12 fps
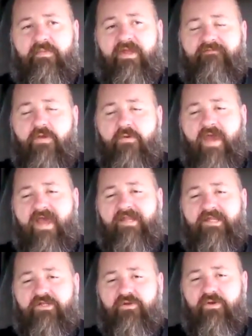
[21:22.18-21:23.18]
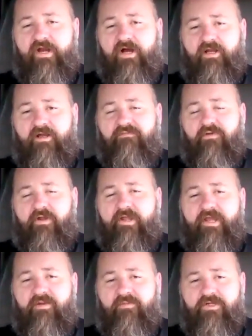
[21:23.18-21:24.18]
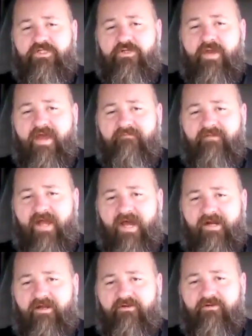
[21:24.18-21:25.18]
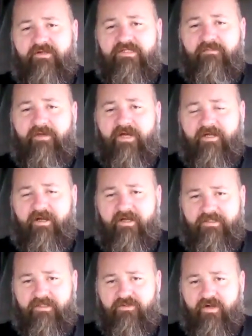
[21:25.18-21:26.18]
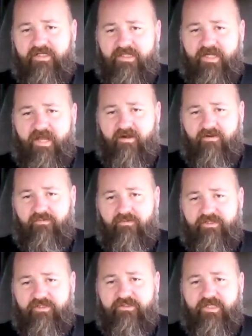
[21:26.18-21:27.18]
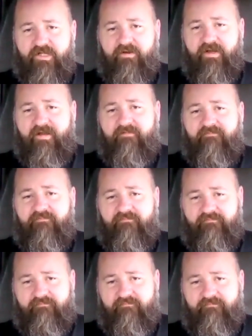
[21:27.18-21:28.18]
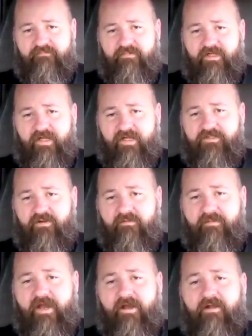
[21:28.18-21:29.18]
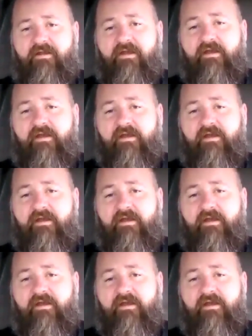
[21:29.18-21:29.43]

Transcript: If you had to do it all over again, would you have 900 and some odd concentrates now, or would you still have a lesser amount?